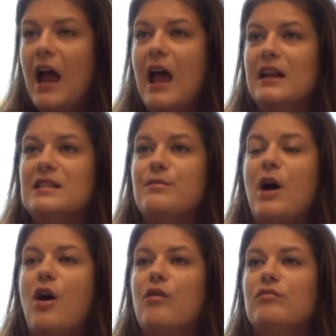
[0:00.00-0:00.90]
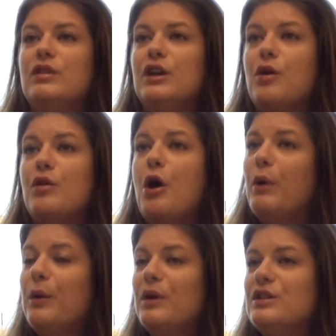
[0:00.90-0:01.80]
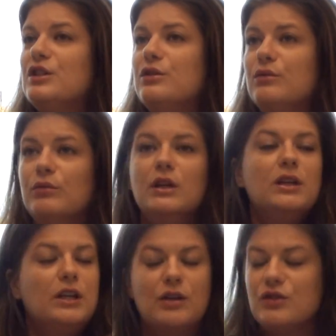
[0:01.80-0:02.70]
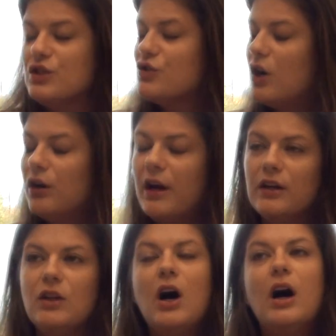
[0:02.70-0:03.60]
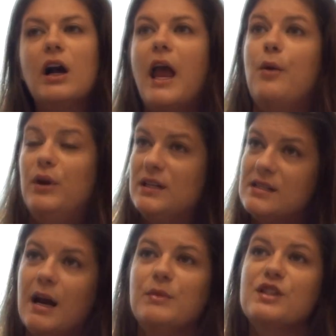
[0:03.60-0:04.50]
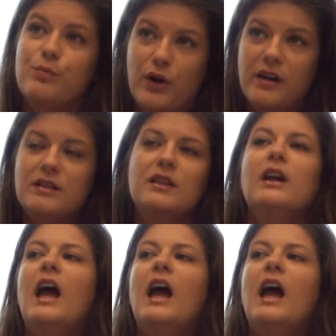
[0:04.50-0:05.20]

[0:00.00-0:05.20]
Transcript: and it's about, you know, knowing when to, you know, just truck right along and when it's time to sprint.